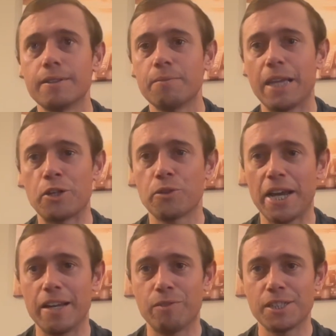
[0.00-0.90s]
get
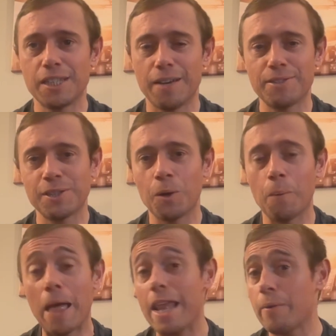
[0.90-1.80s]
creative with stuff.
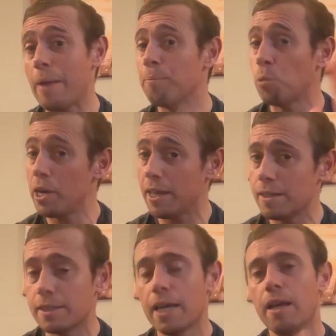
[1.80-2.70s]
So anyway, point
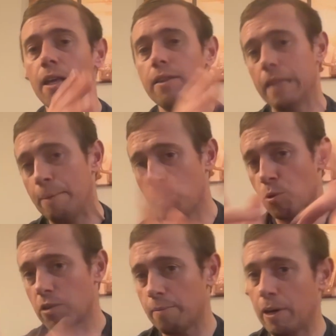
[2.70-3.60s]
is that book
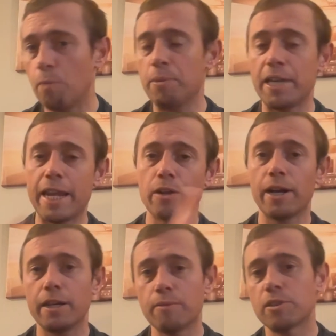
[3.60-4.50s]
will come out beginning or
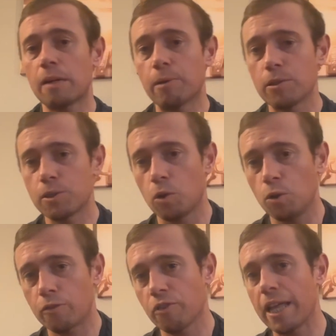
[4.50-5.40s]
end of summer. So
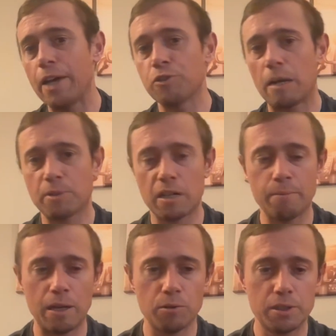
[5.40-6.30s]
look for that drop to come
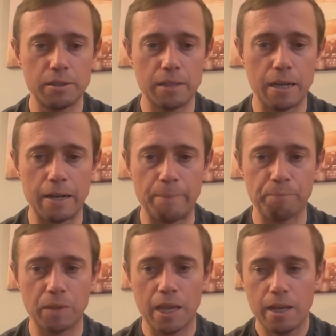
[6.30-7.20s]
out.
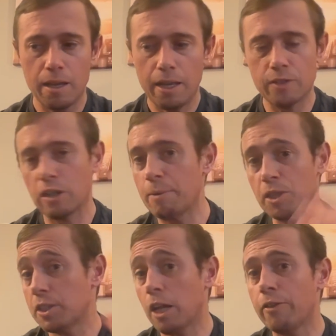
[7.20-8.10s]
It's very much
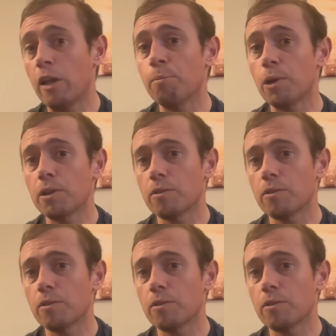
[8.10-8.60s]
a self-help book,